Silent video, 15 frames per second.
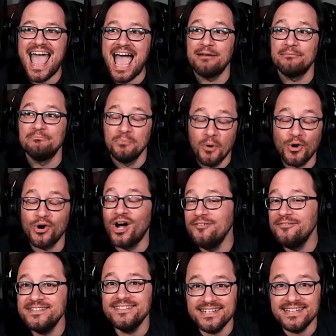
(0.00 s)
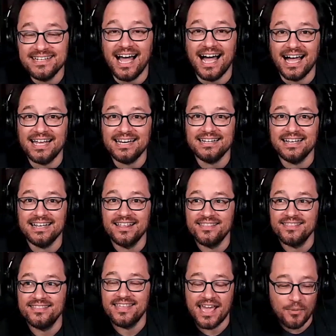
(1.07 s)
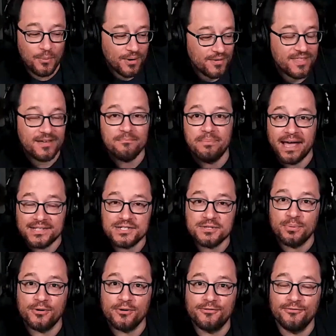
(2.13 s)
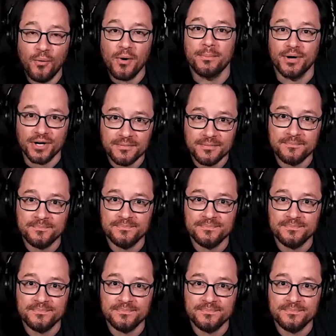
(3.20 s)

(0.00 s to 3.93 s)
And more often than not, they were the best performer